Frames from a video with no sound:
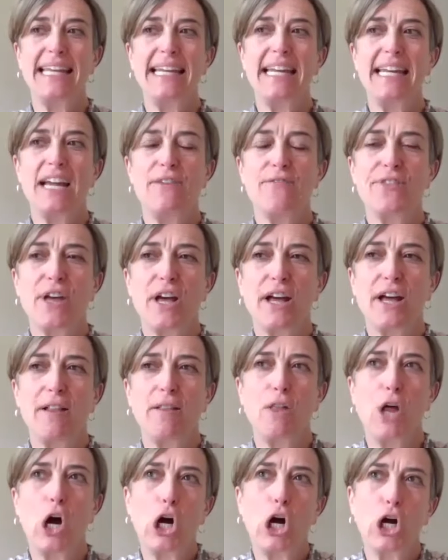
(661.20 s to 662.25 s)
any of
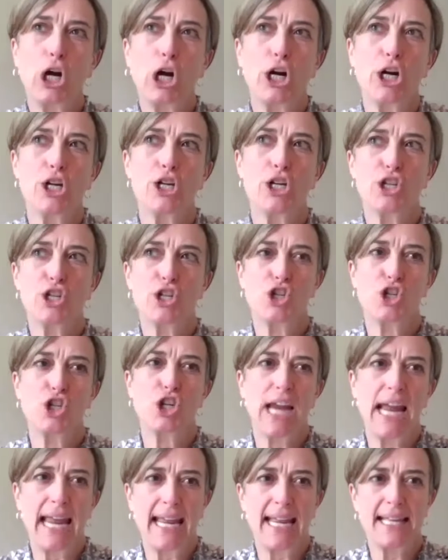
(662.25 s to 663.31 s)
the large
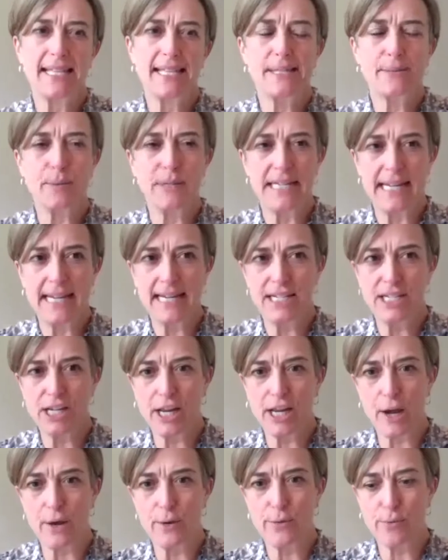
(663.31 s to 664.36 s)
chains would need to
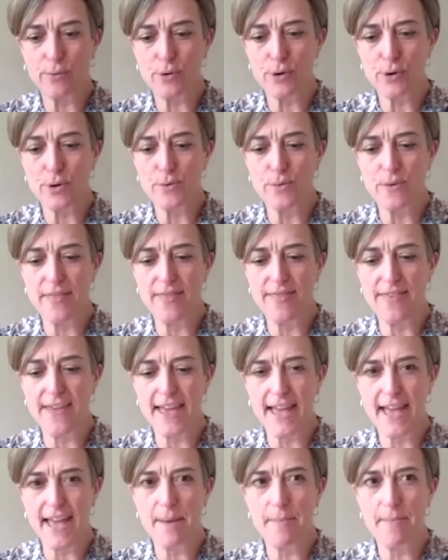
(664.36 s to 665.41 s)
go through
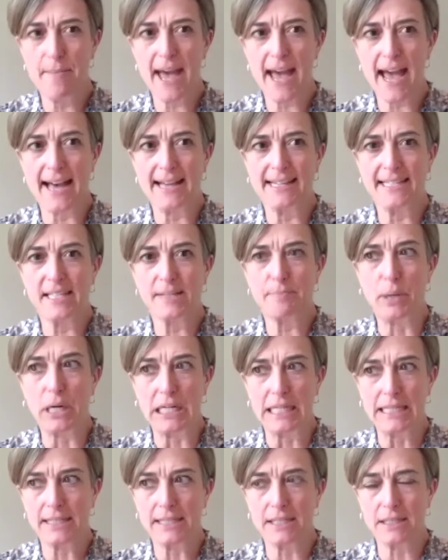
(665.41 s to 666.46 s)
them as
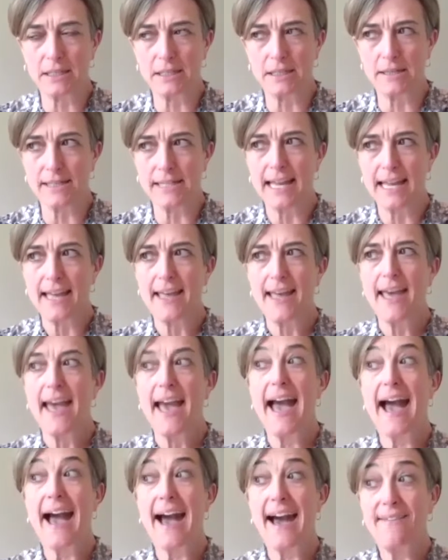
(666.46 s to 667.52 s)
sponsors.
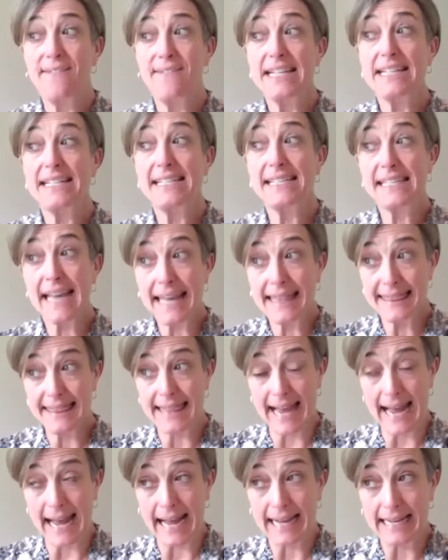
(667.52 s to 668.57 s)
Having said
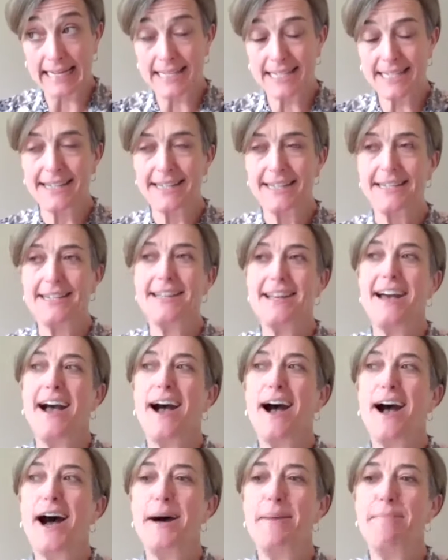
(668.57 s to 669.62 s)
that,
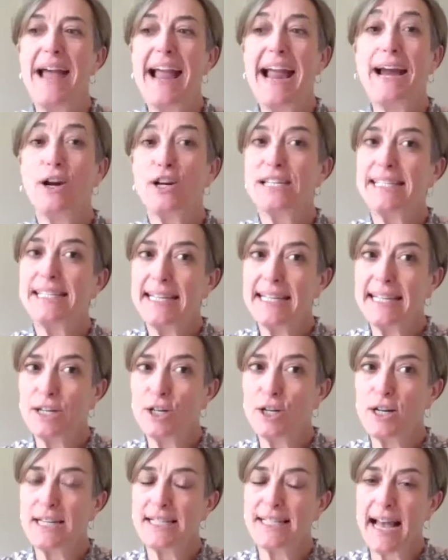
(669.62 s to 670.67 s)
Harris
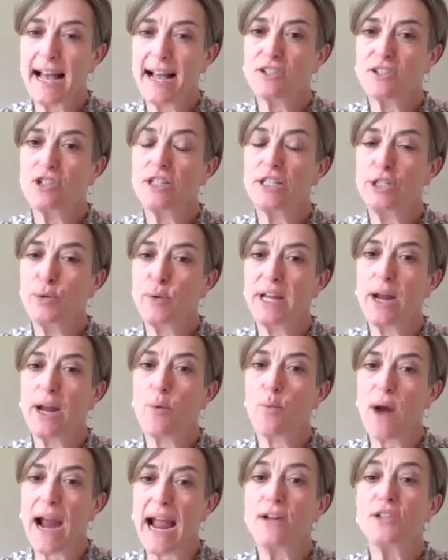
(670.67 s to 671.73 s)
Teeter is actually doing a
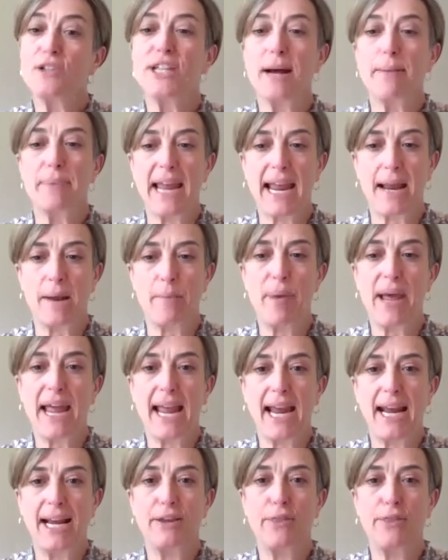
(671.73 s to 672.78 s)
roundup
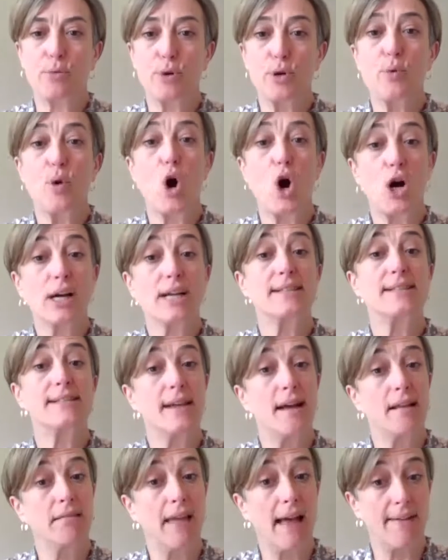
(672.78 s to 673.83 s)
campaign through August
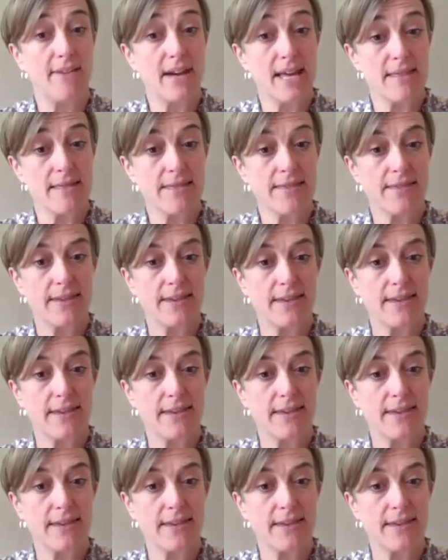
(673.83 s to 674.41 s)
11th